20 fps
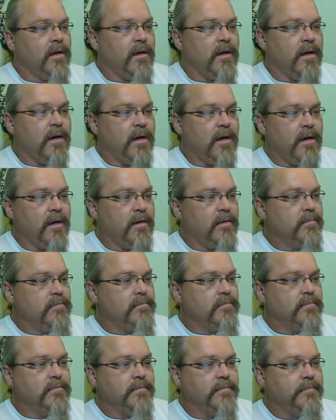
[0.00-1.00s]

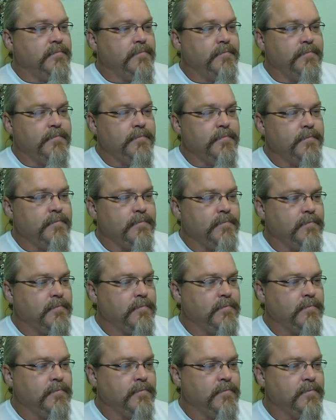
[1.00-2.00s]
Um,
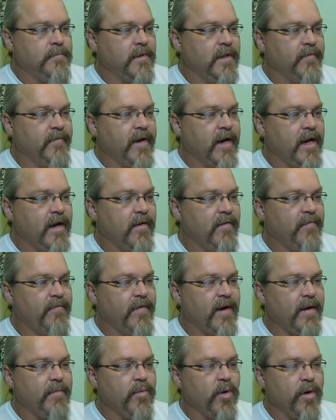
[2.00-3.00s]
they've got a
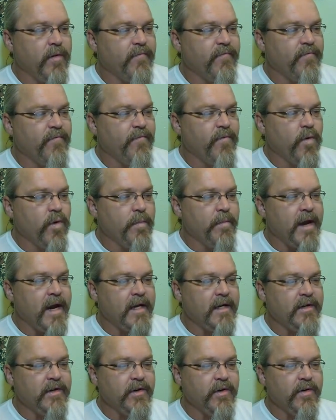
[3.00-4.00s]
5.4
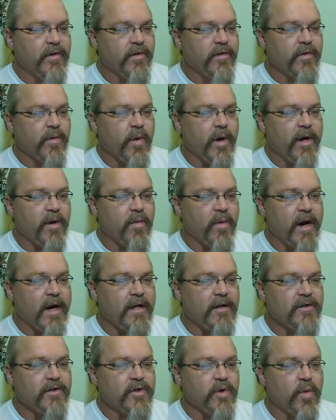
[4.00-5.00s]
magnitude earthquake
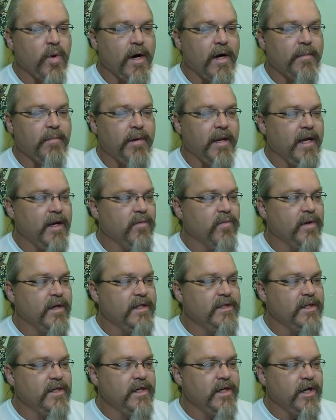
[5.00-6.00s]
rattles quad plate
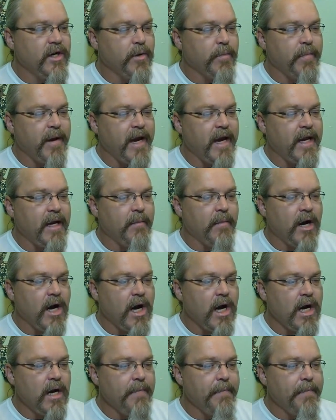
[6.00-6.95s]
region near Panama.